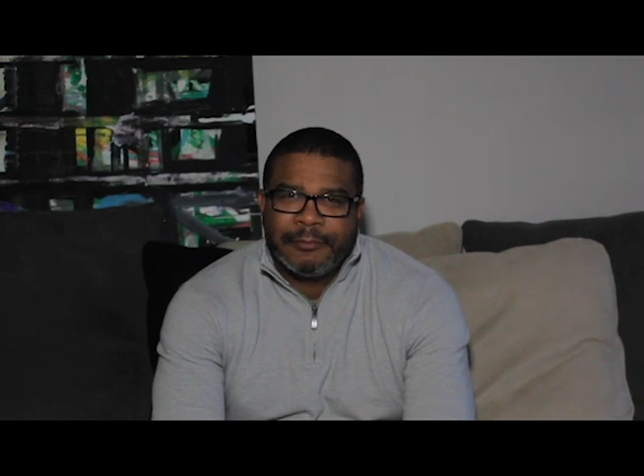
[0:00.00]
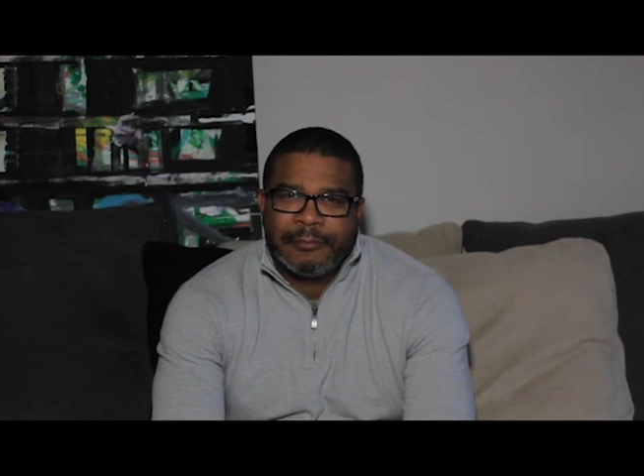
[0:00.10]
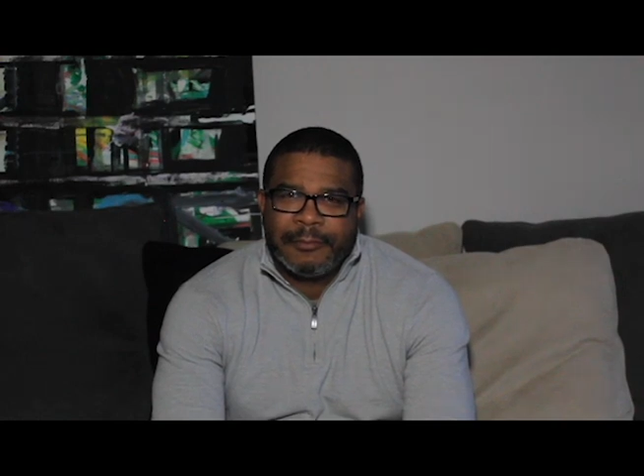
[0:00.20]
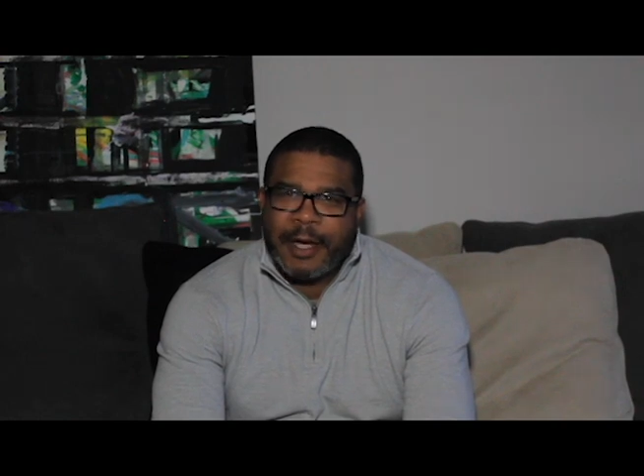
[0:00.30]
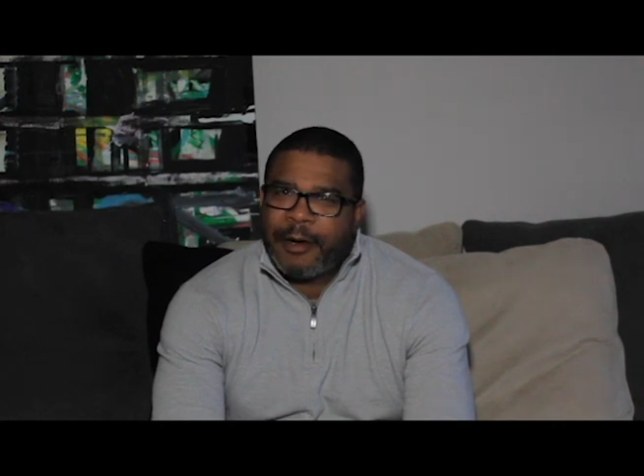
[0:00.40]

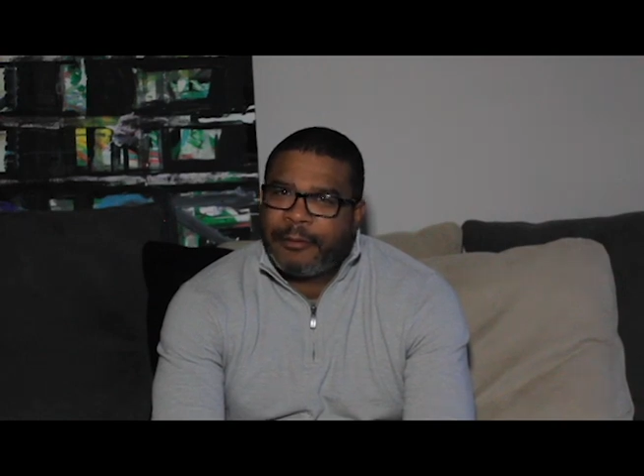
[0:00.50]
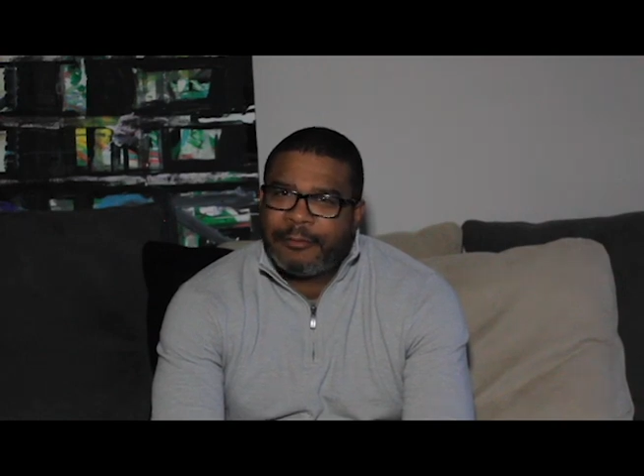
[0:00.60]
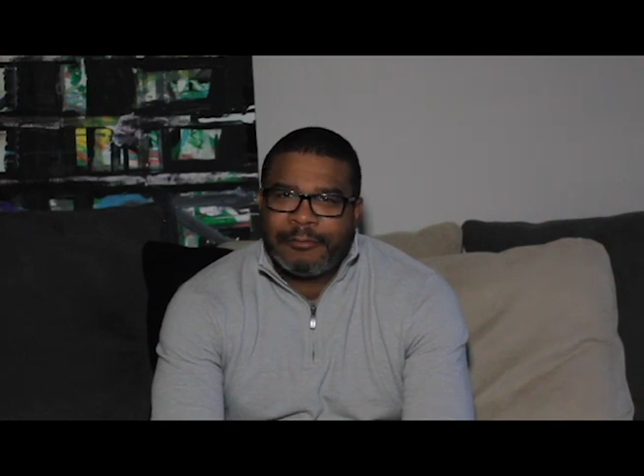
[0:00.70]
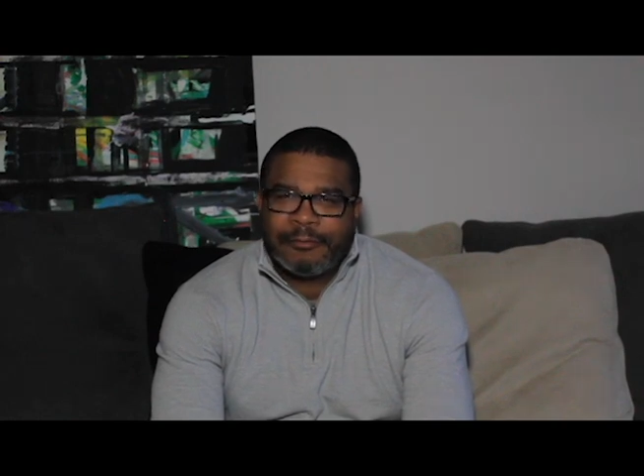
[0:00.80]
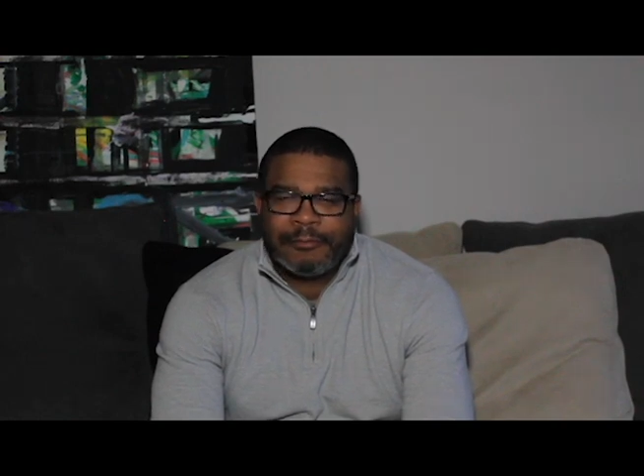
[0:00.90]
No.
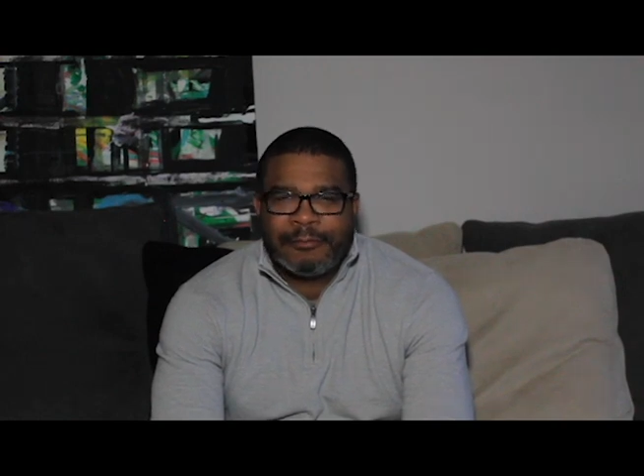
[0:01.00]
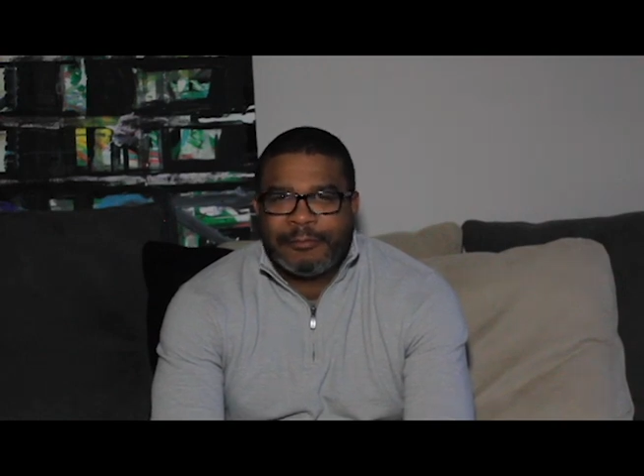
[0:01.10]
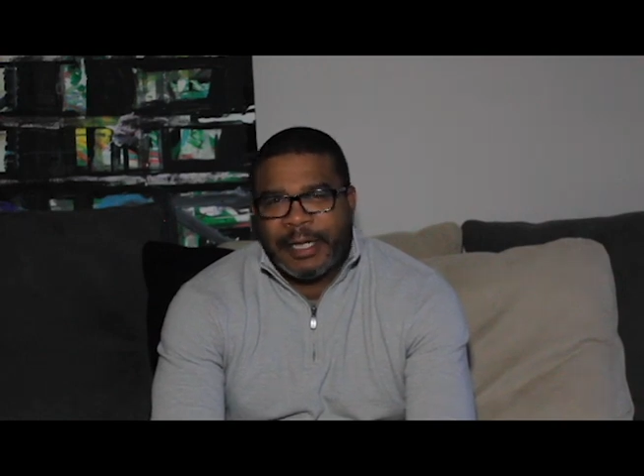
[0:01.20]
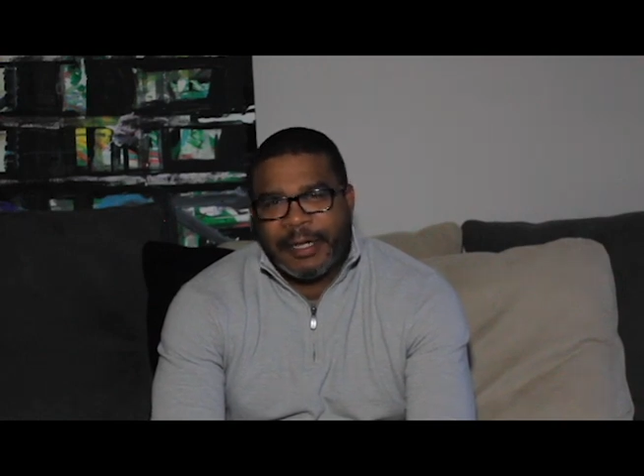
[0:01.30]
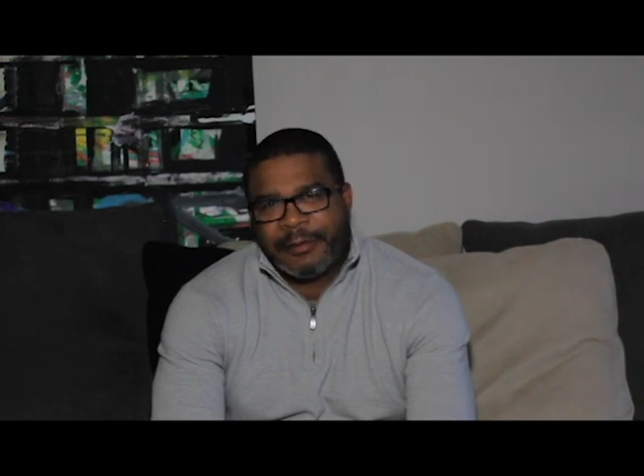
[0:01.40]

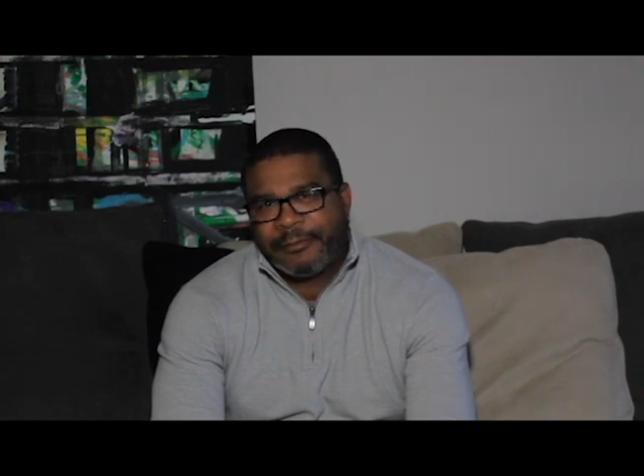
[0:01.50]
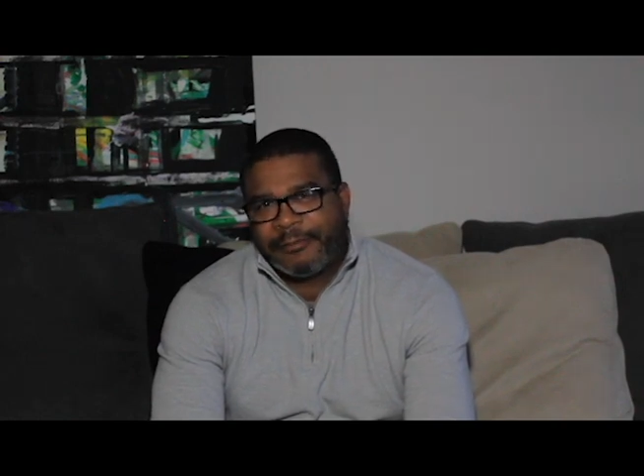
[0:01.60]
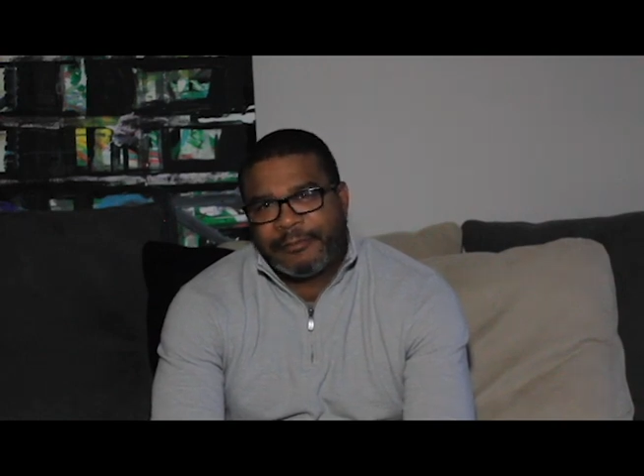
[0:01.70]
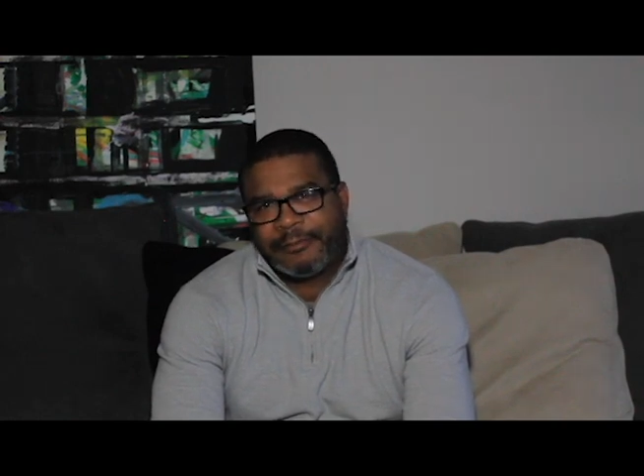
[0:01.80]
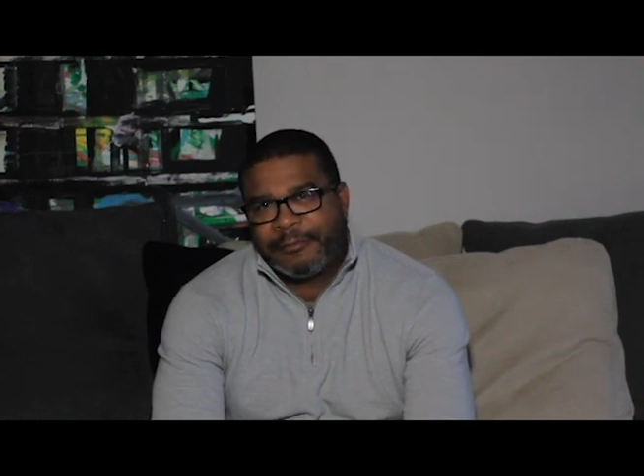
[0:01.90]
No.
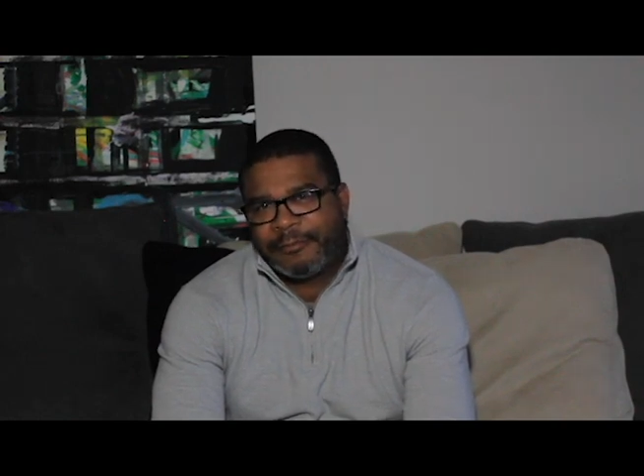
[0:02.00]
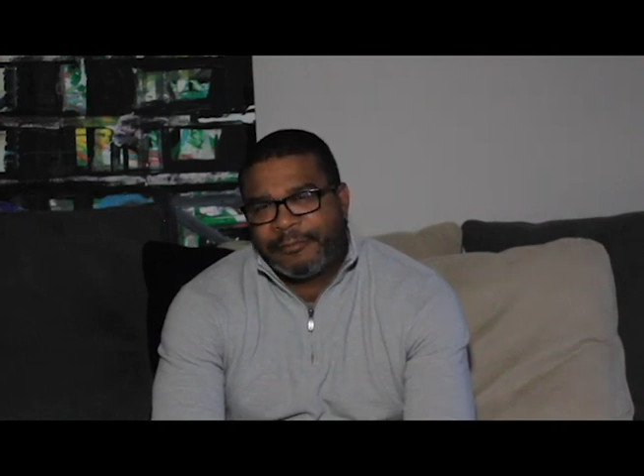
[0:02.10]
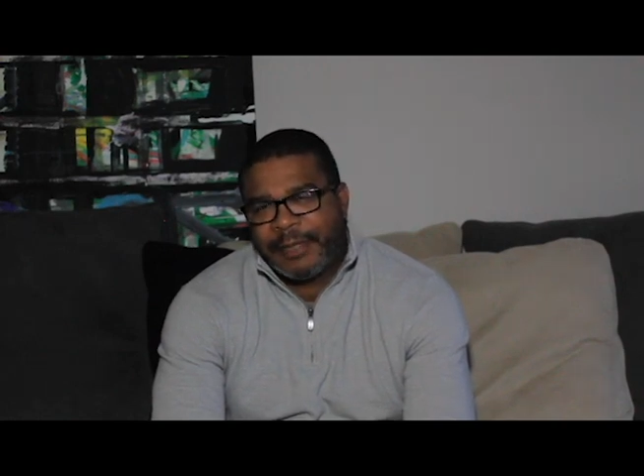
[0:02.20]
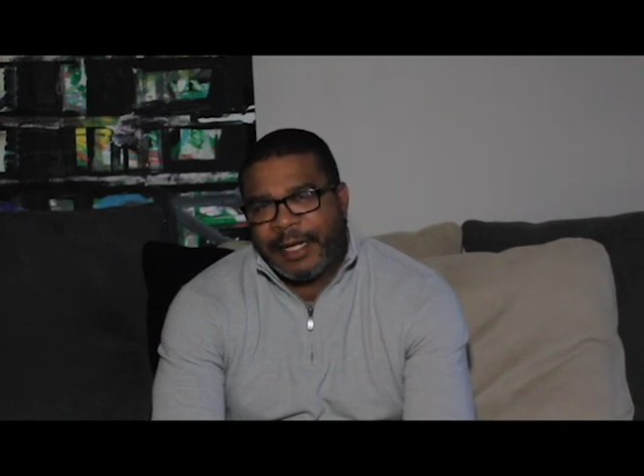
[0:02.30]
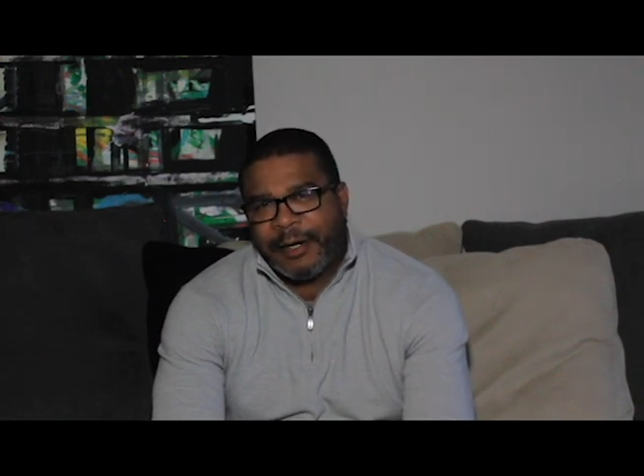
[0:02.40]

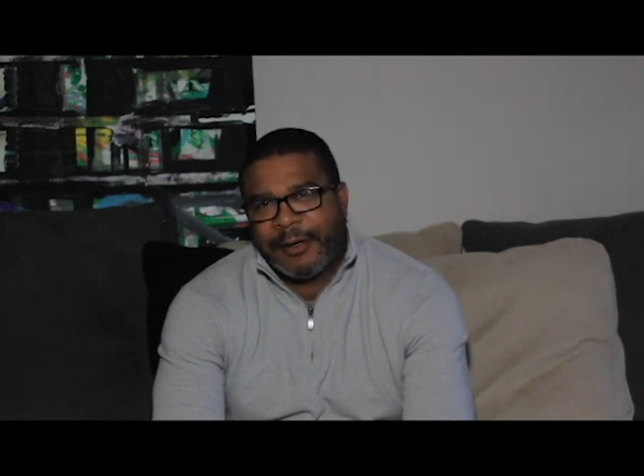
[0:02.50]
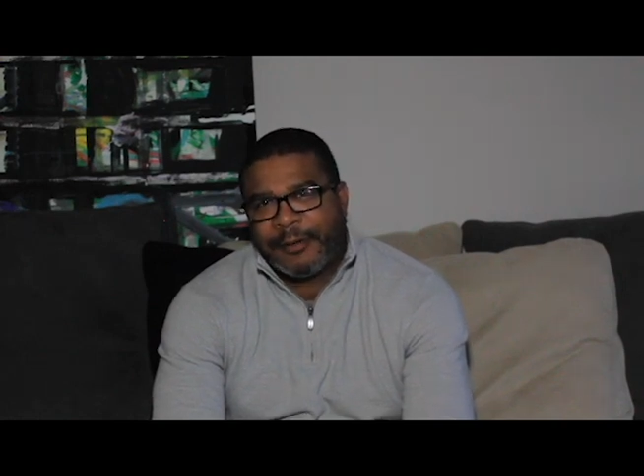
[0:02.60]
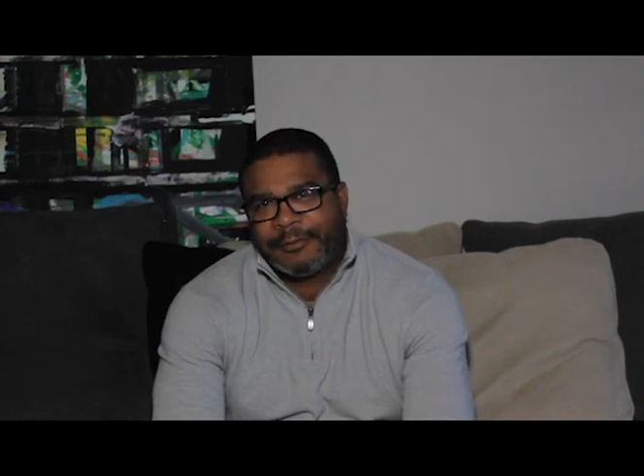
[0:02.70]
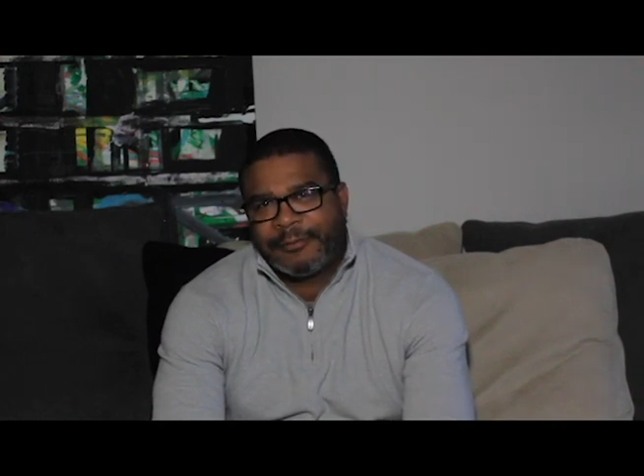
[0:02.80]
Not at all.